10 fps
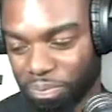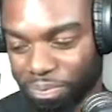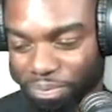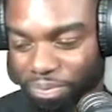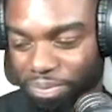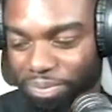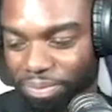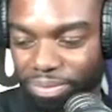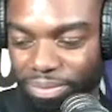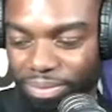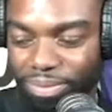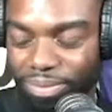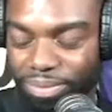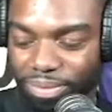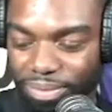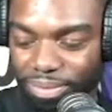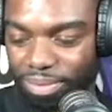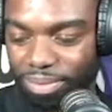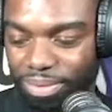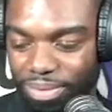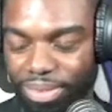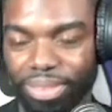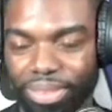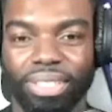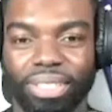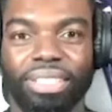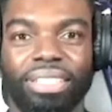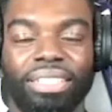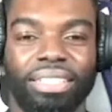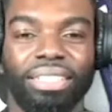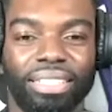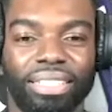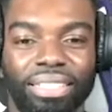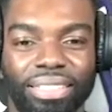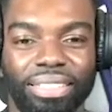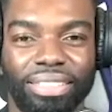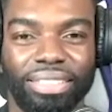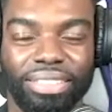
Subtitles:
[no speech]